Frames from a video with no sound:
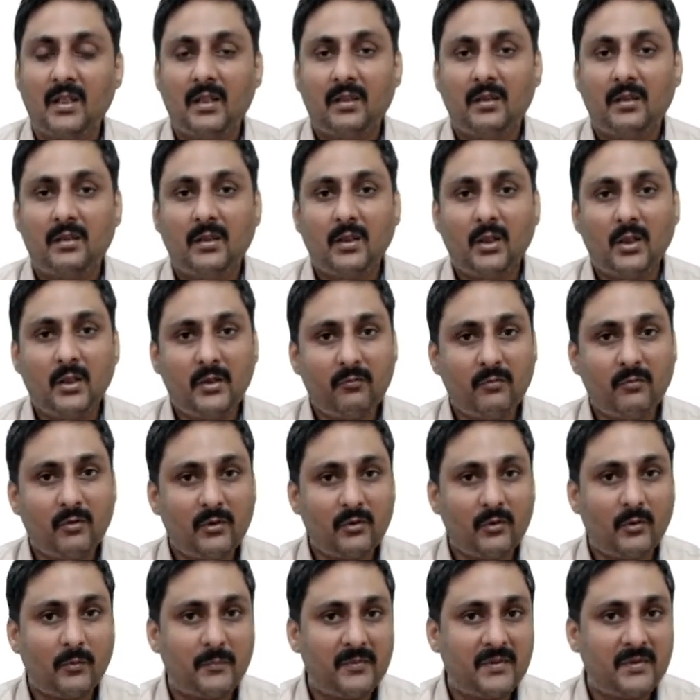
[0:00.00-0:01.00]
Now it
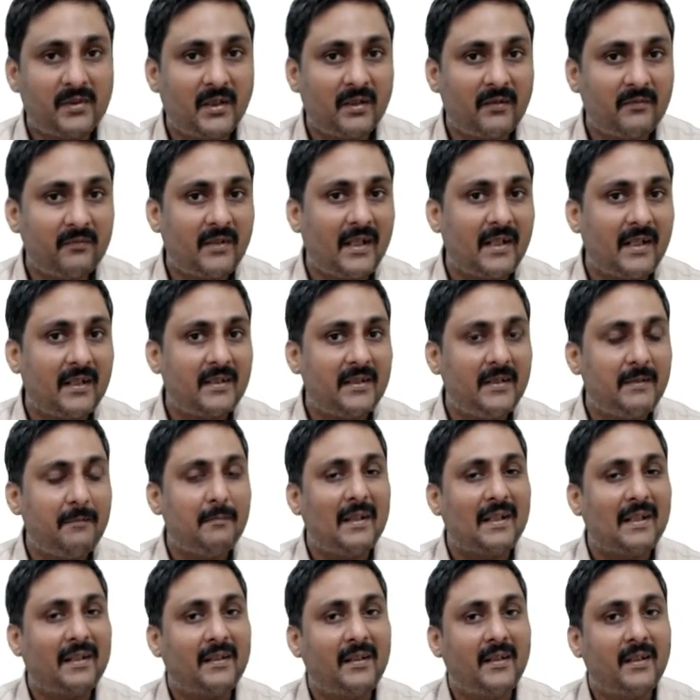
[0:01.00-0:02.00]
was observed that the
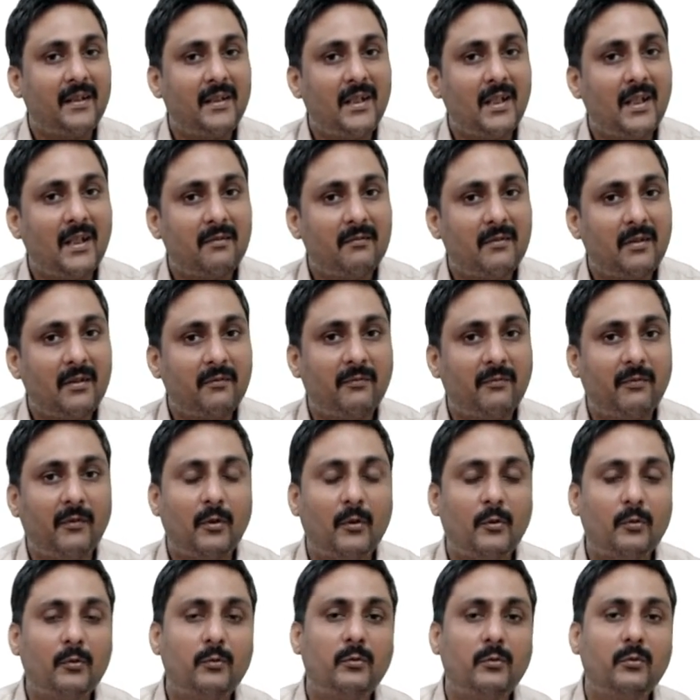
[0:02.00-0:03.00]
bacteria were
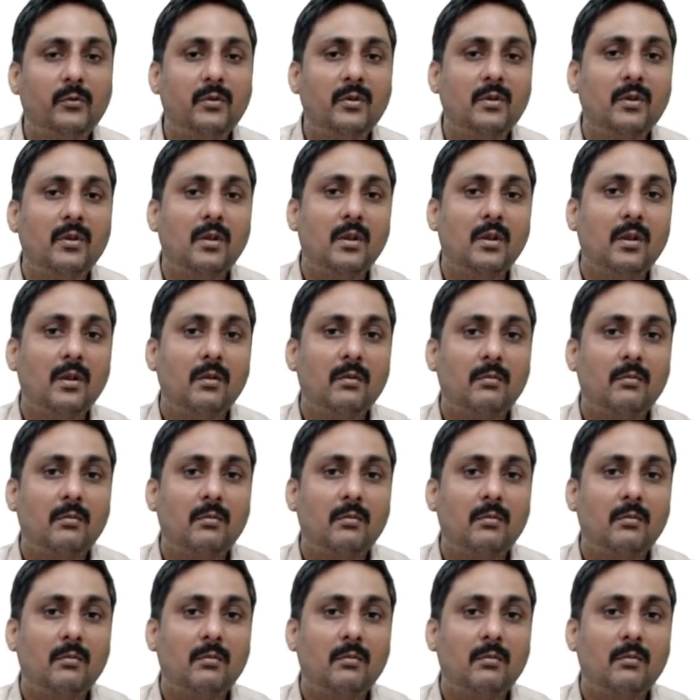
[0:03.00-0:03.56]
found